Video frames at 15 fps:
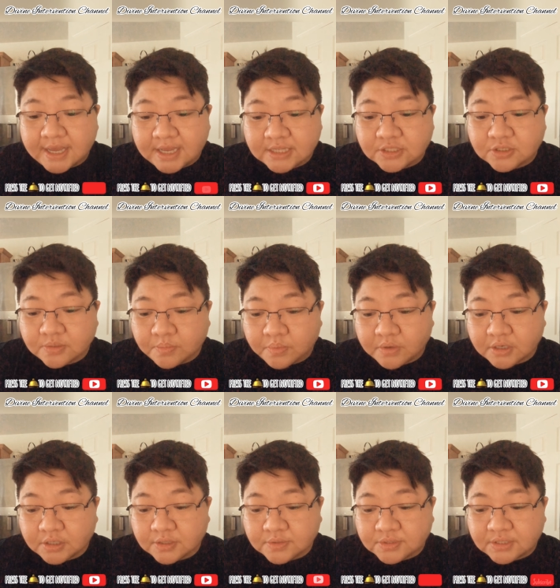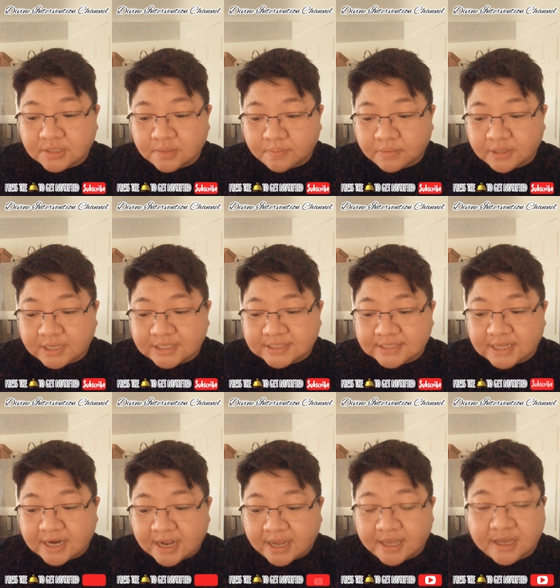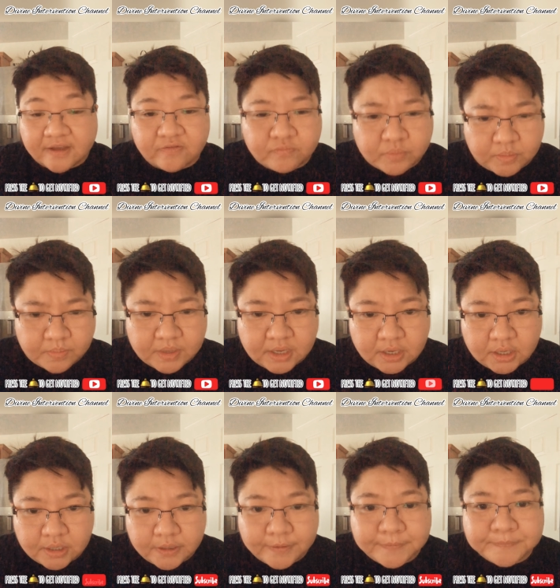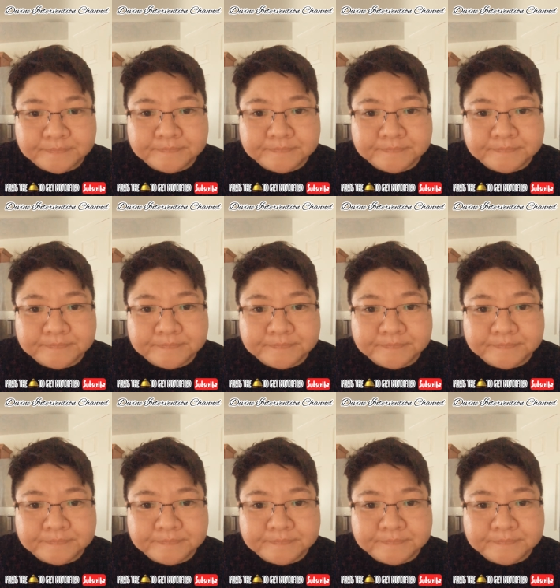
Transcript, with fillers: and to bring you to the place that I have prepared.